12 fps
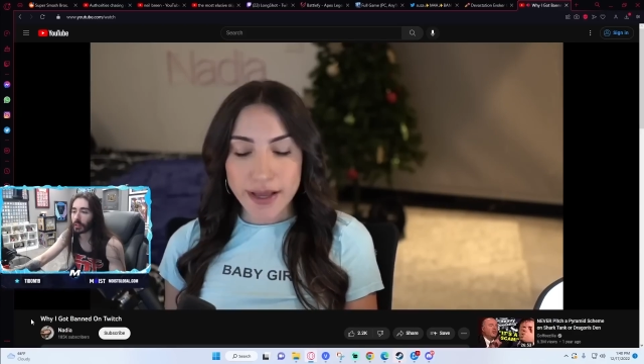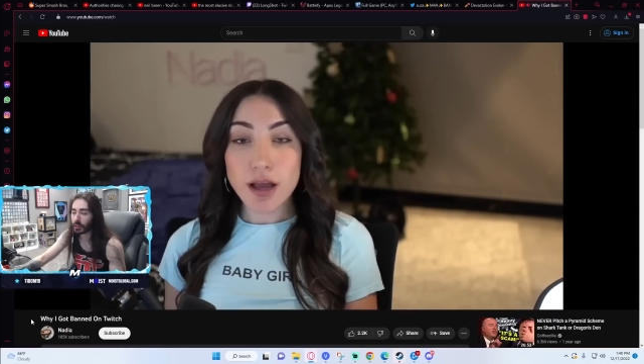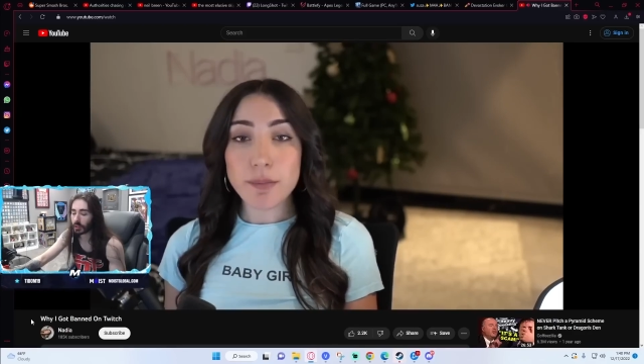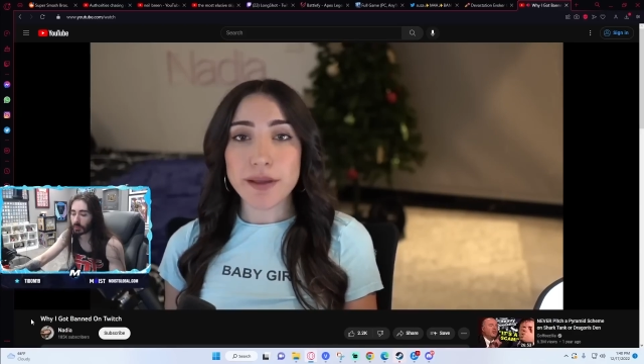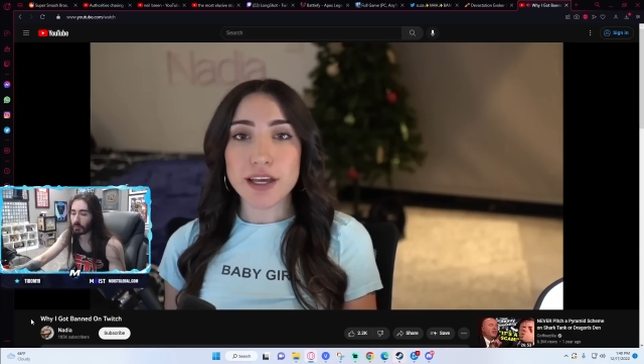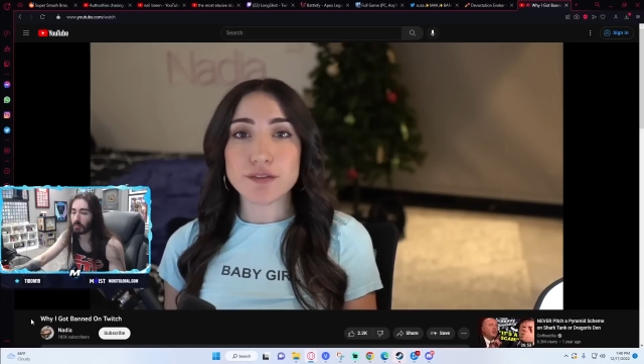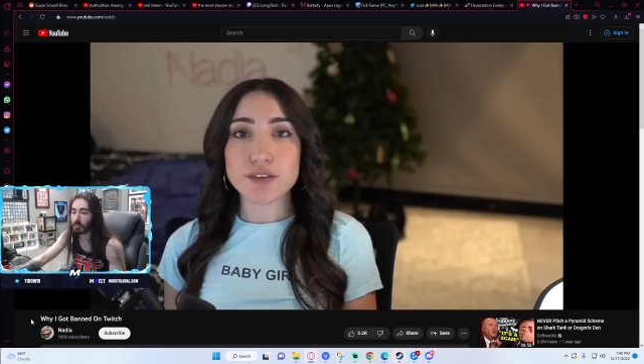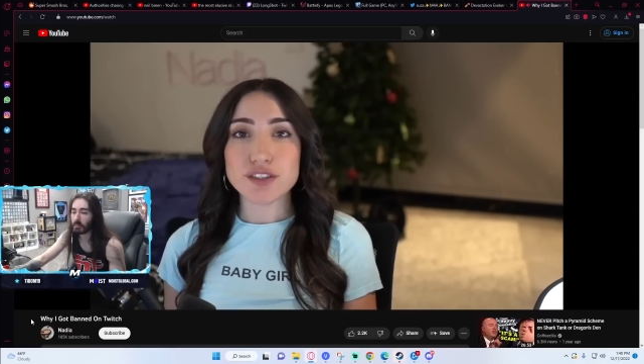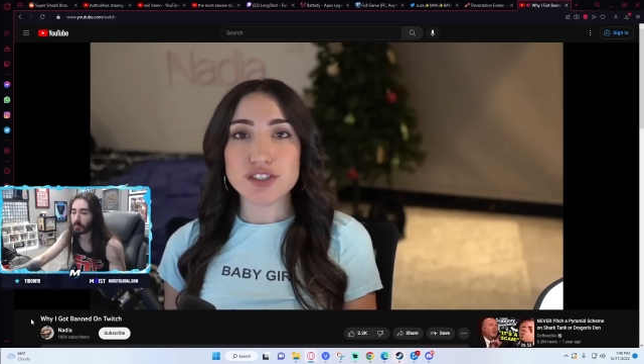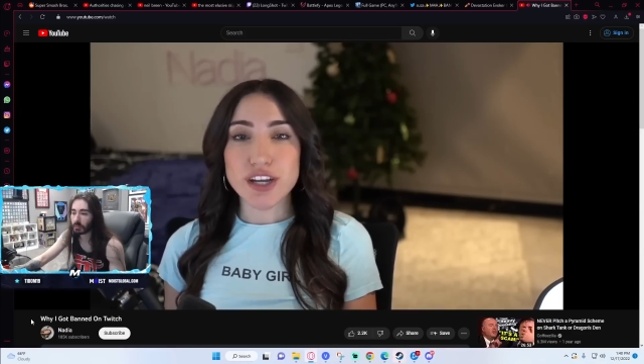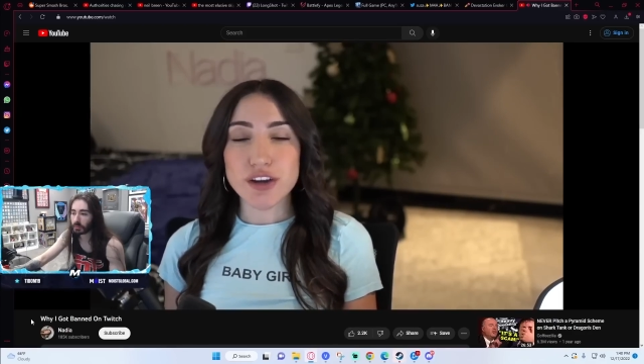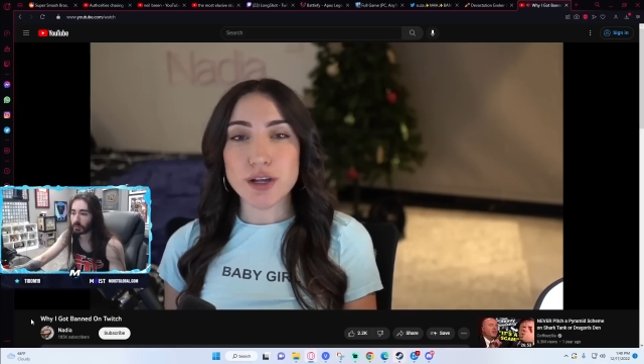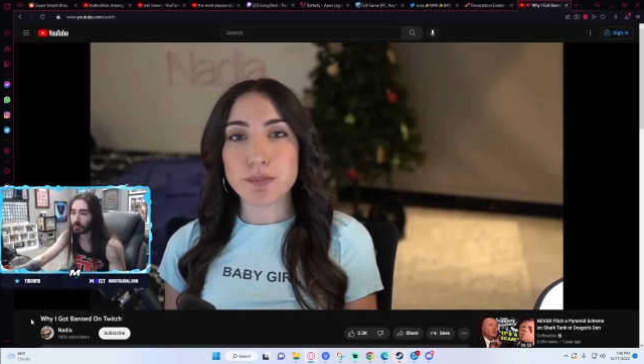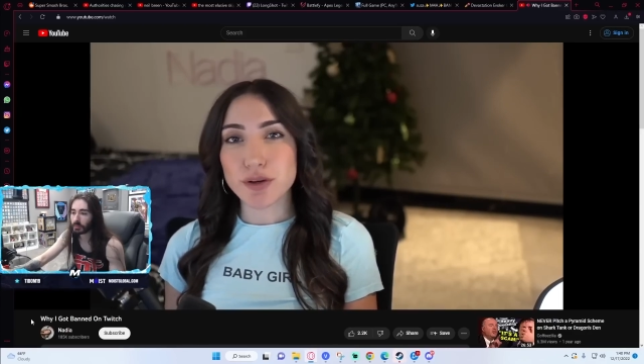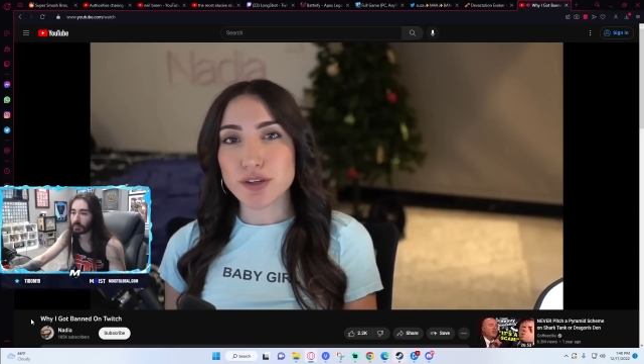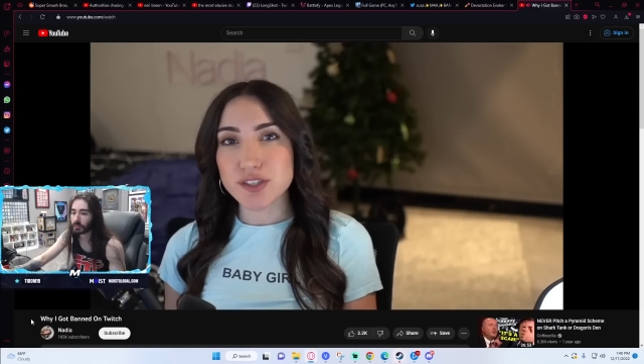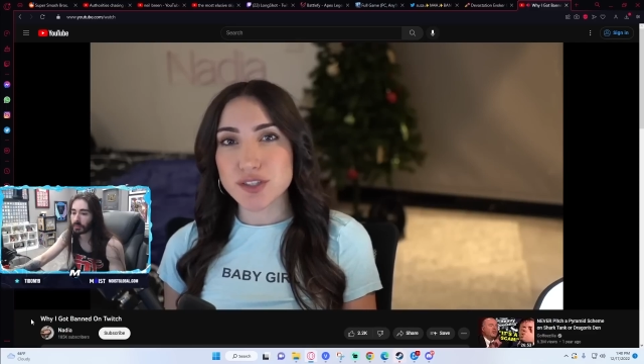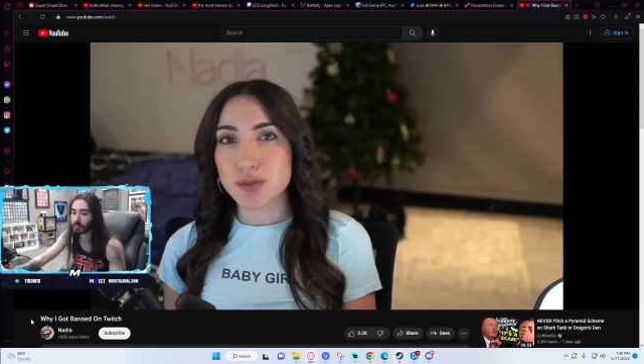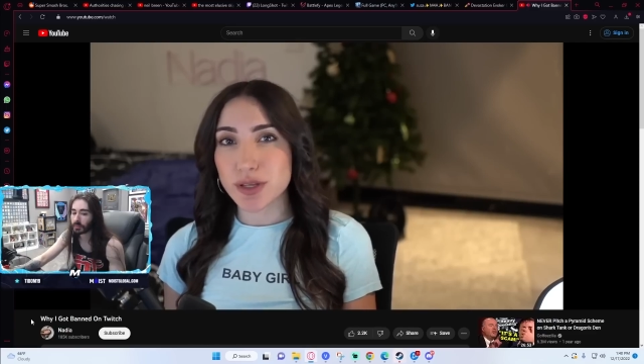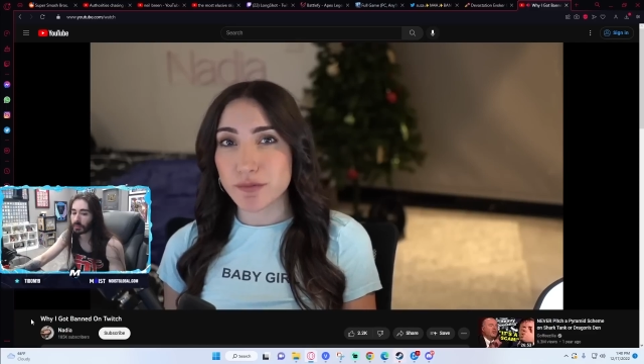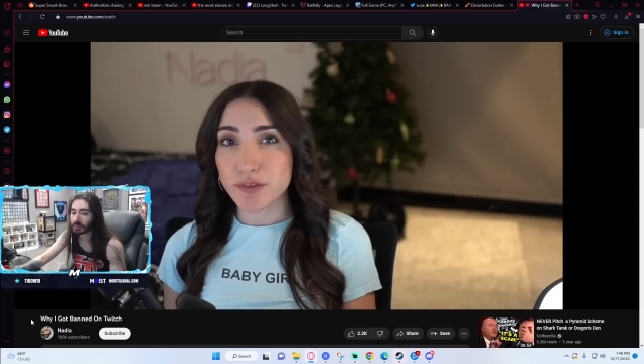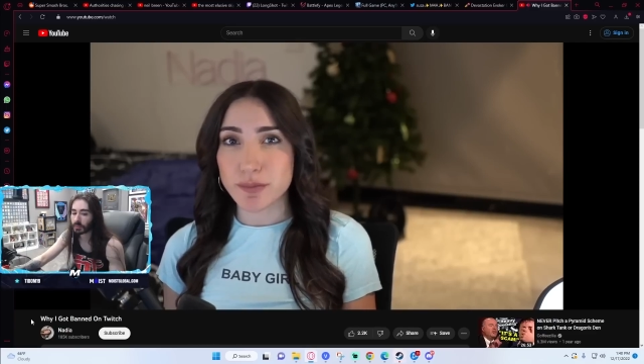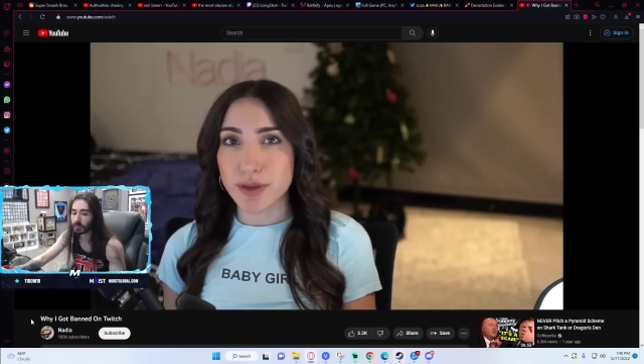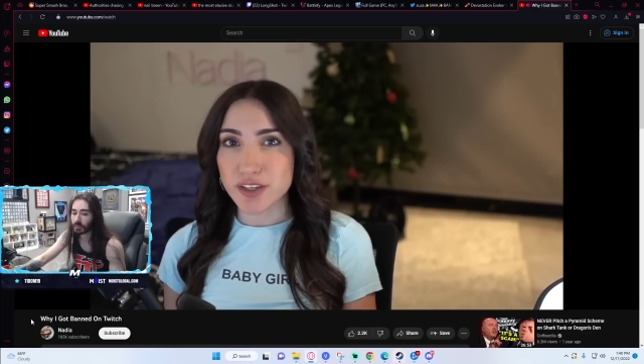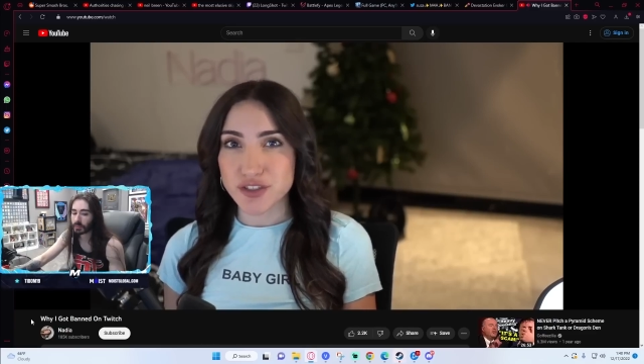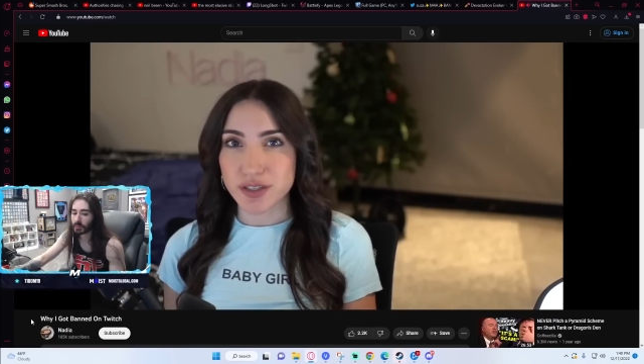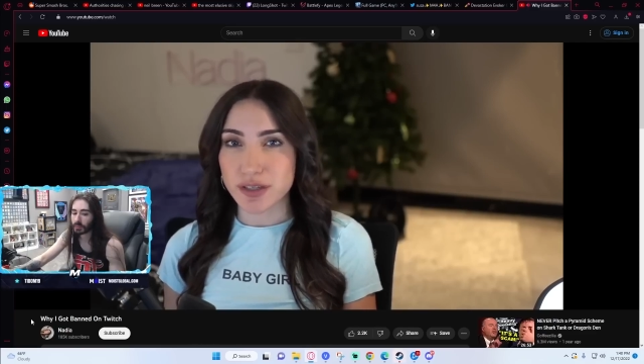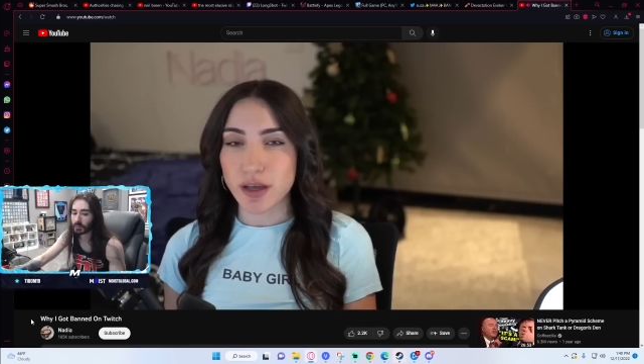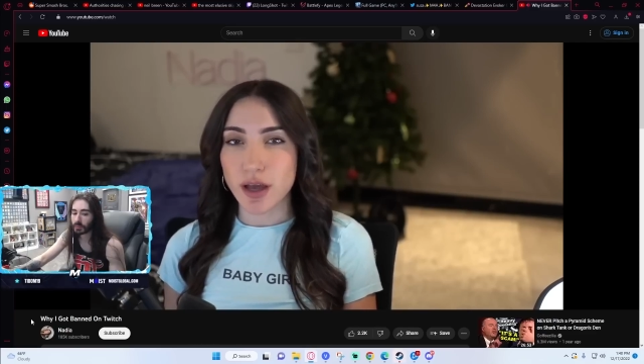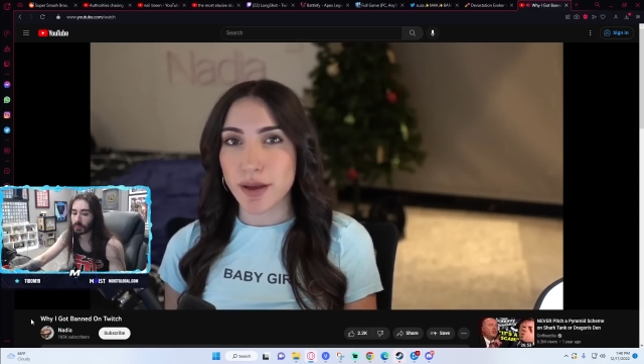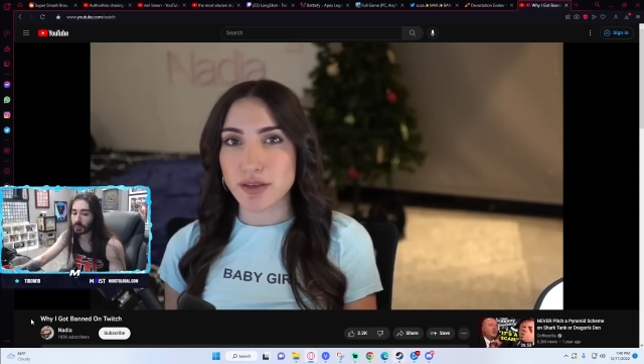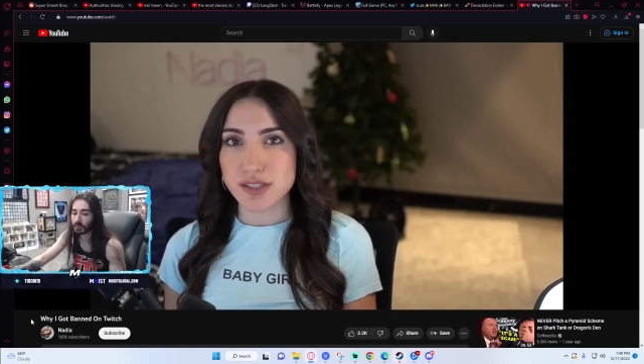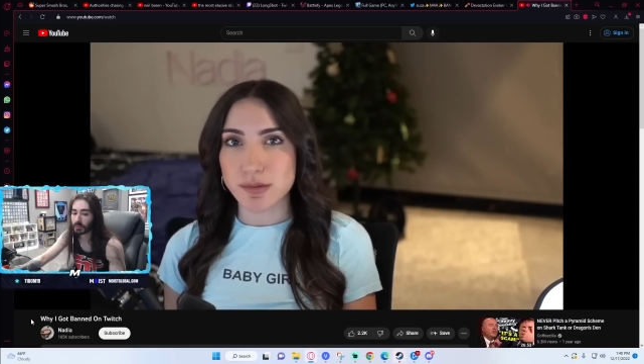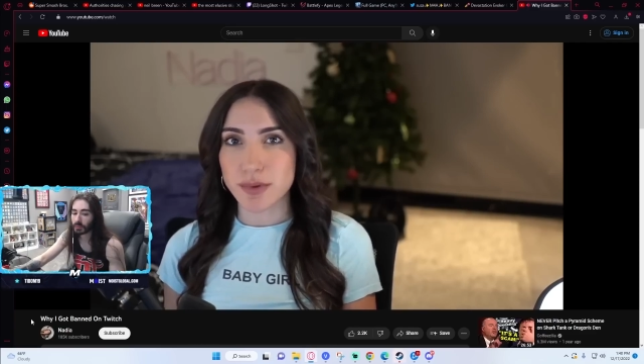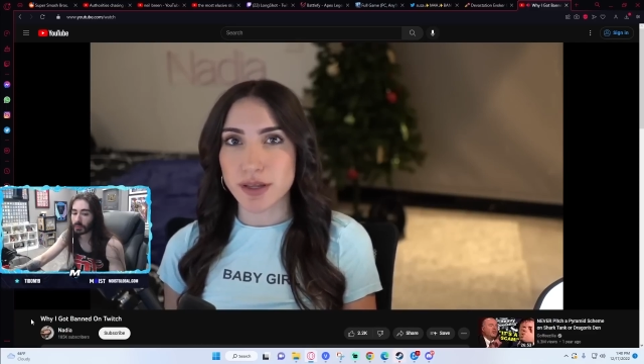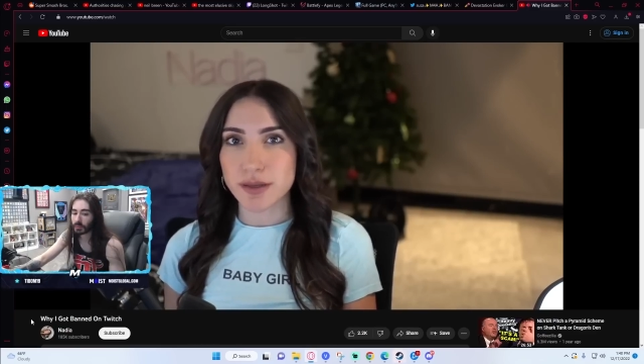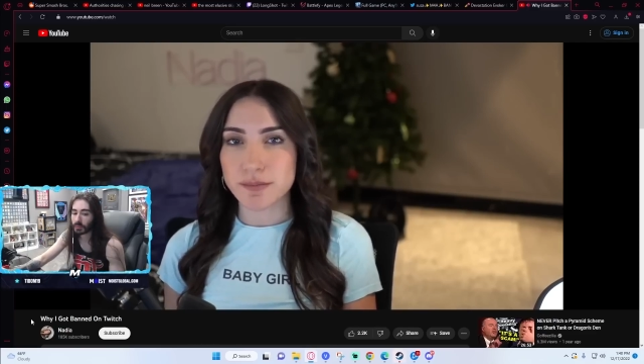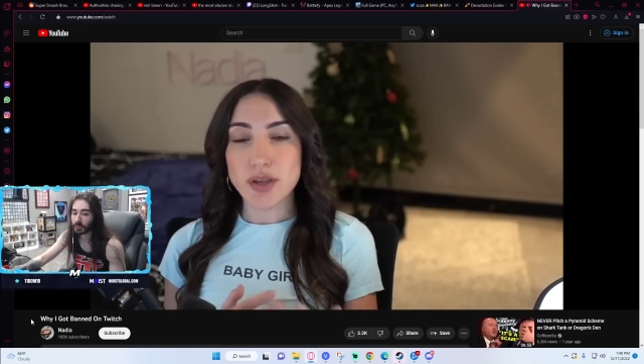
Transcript: I got banned for sharing personal information about somebody.